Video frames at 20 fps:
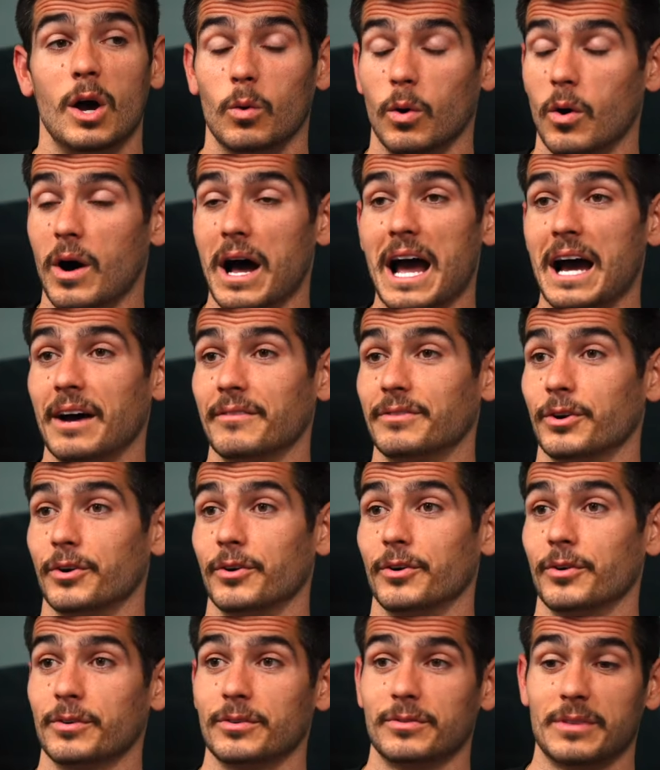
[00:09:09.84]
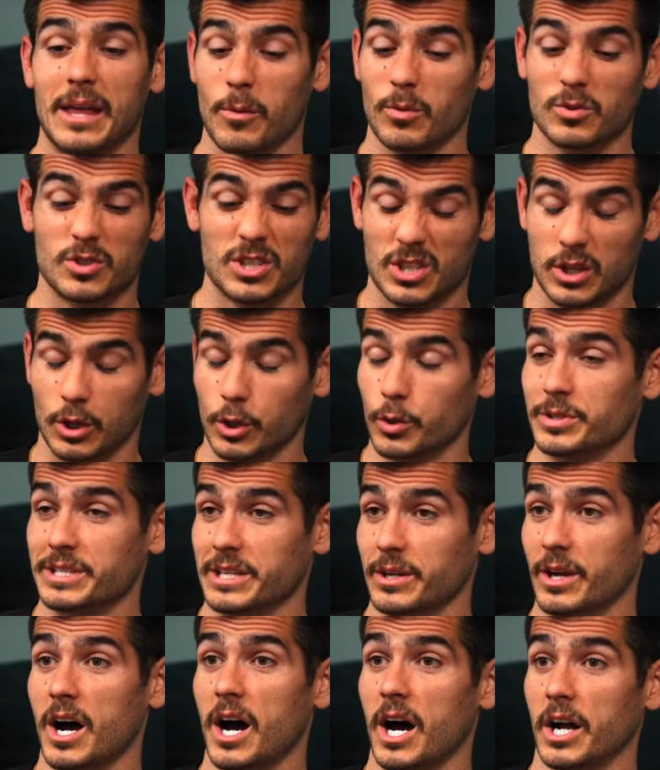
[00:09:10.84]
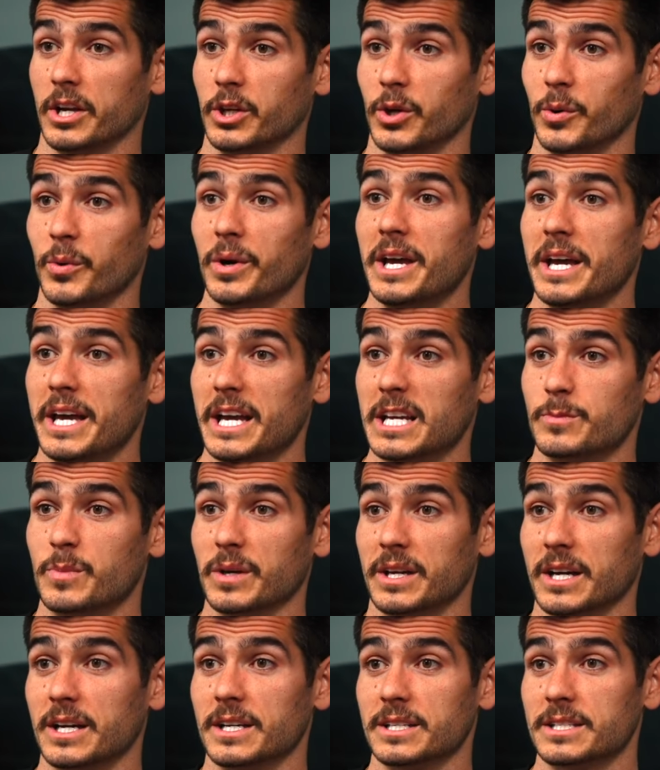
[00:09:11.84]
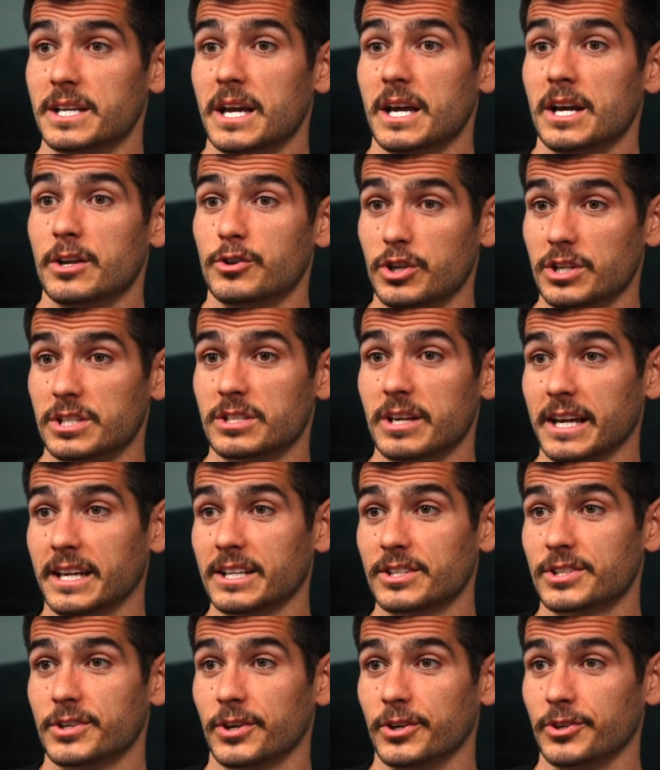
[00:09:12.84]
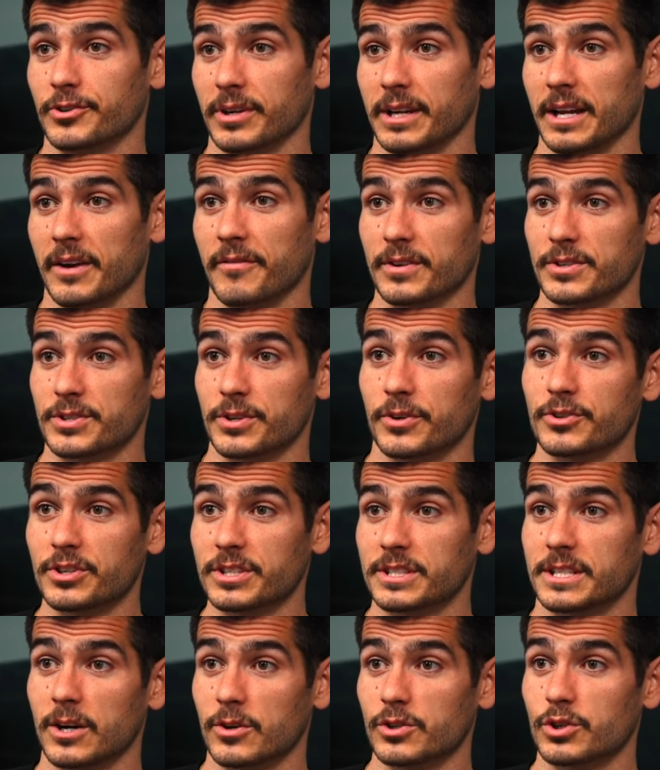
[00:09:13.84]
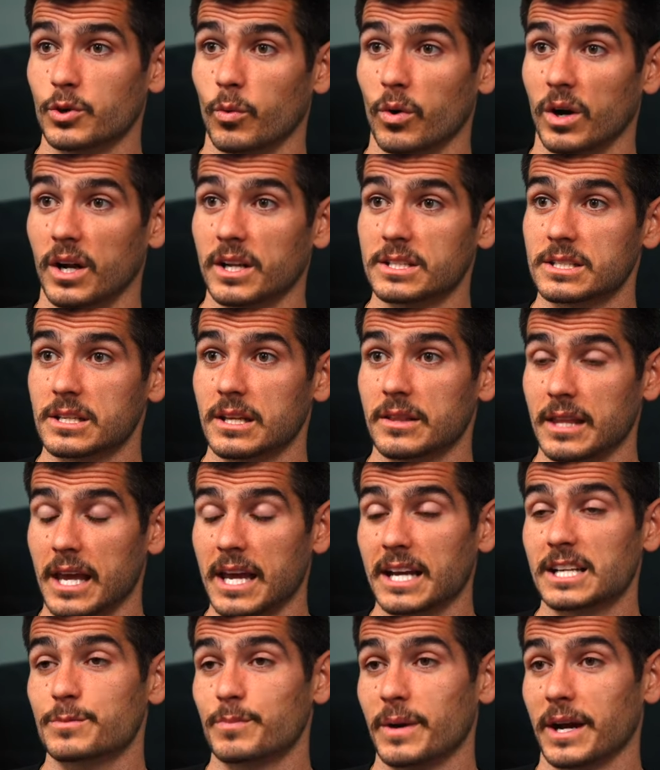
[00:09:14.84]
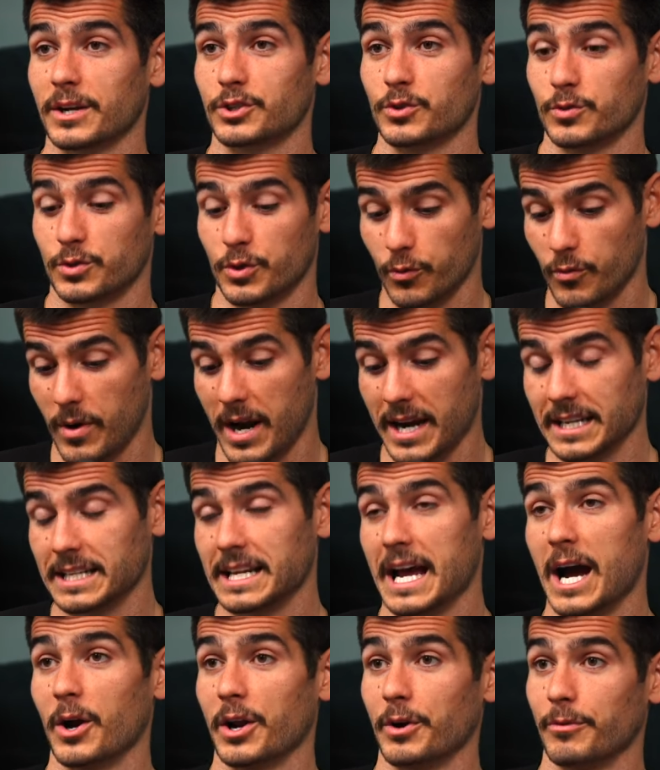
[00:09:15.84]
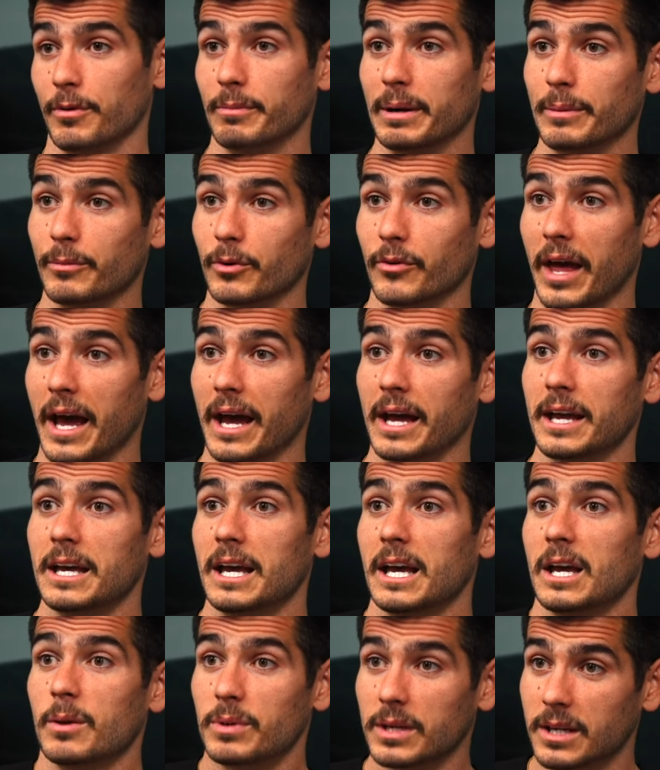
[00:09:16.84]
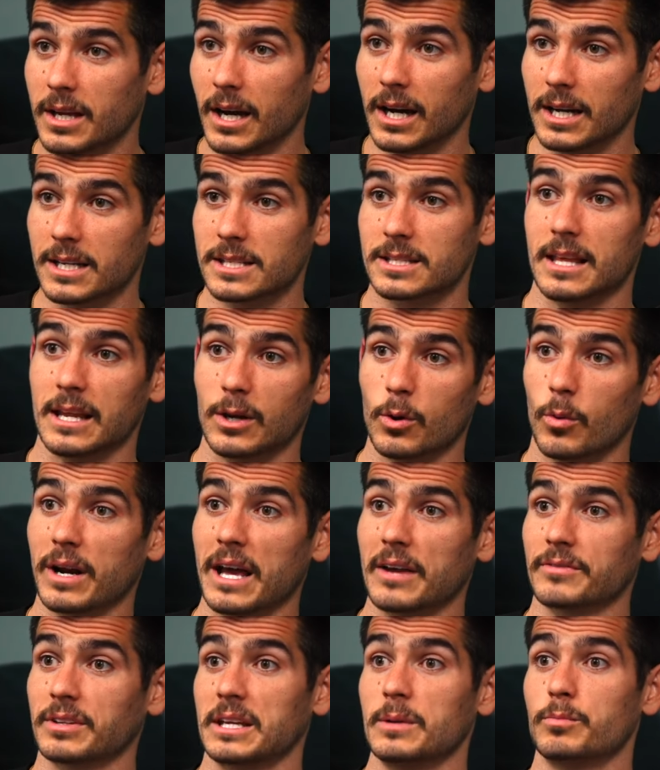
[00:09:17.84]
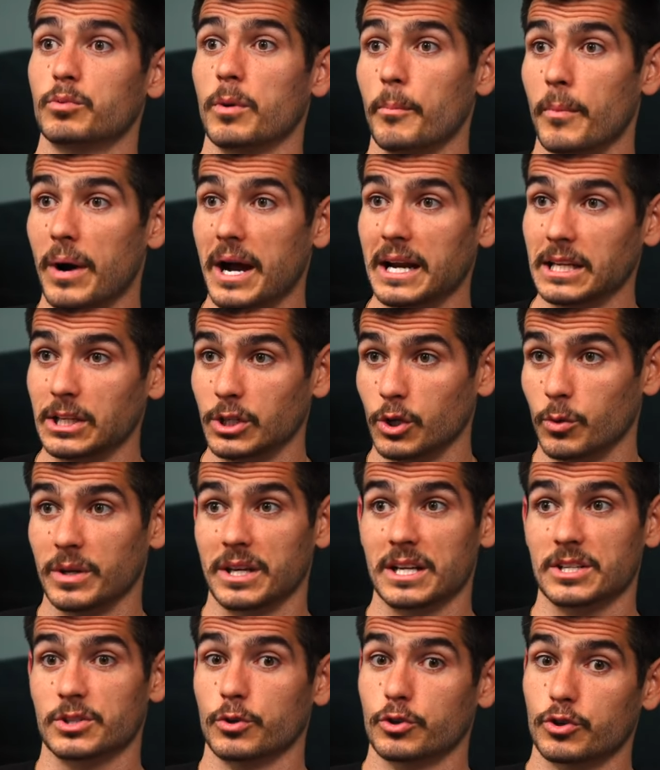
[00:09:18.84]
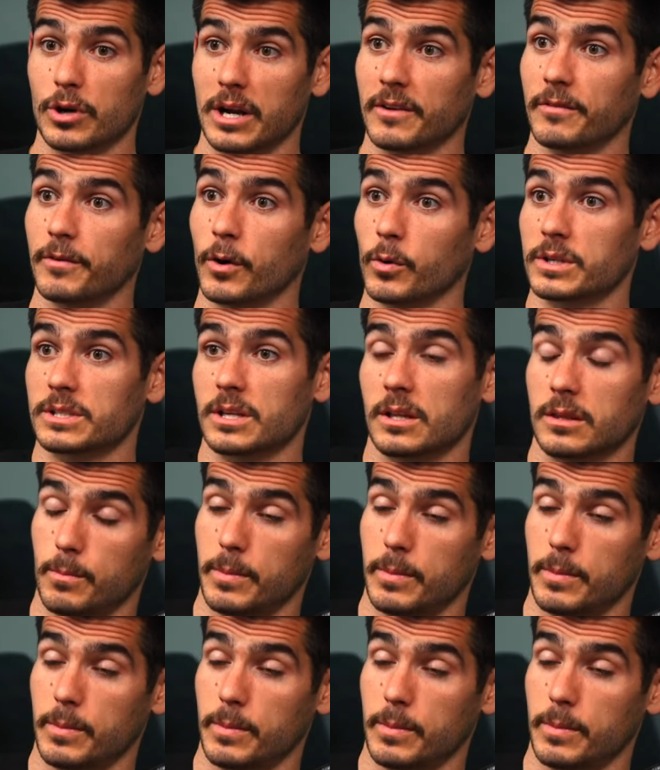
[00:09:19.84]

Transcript: will have their, they will just lose it on you is because just like in surgery, if a surgeon tells you once, they expect you to write it down and remember that because they don't want to have to keep reminding you because they're trying to focus on